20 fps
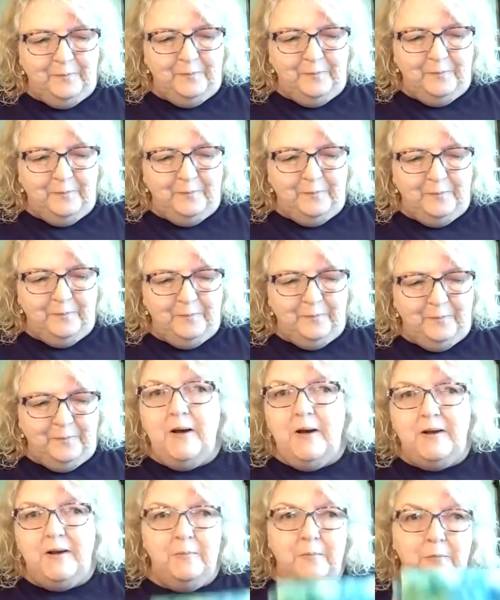Was going
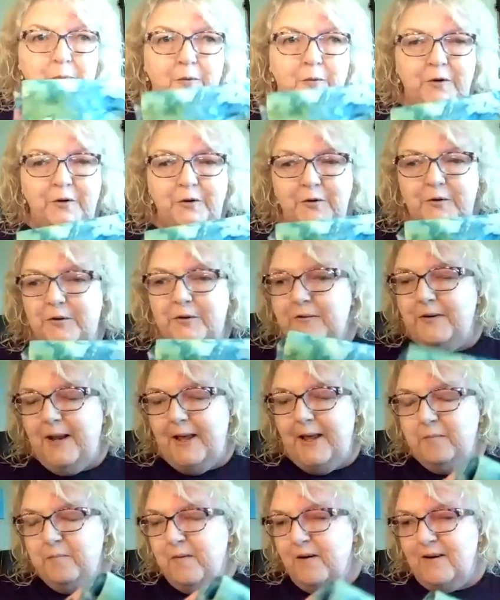to, I'd embroider her
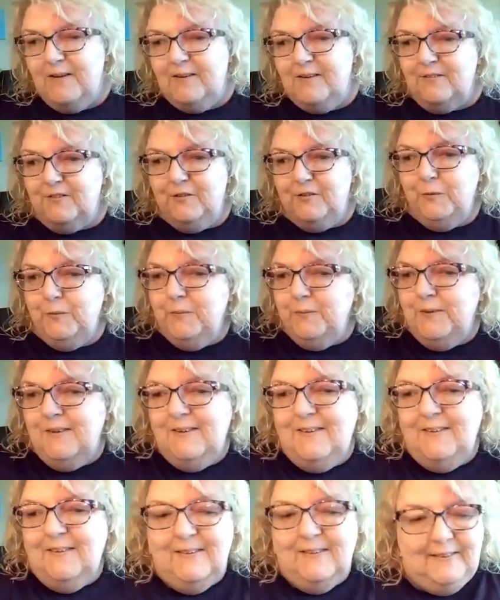name on or do
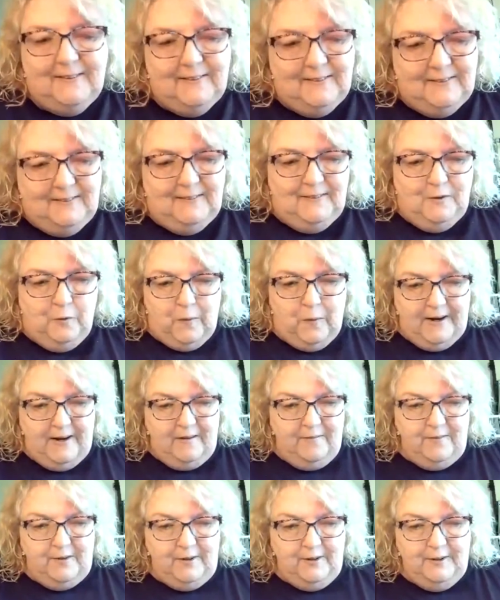
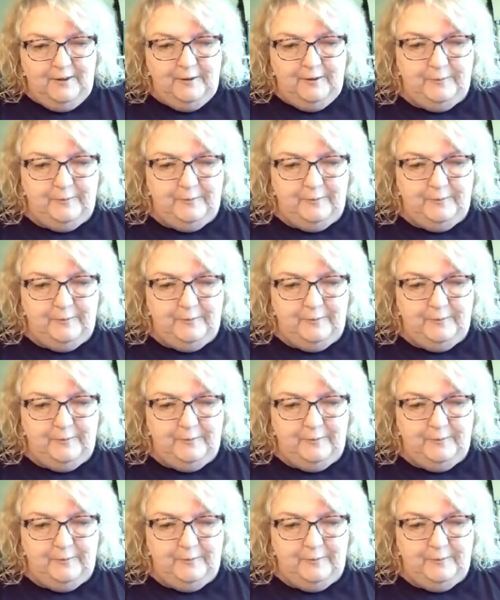whatever.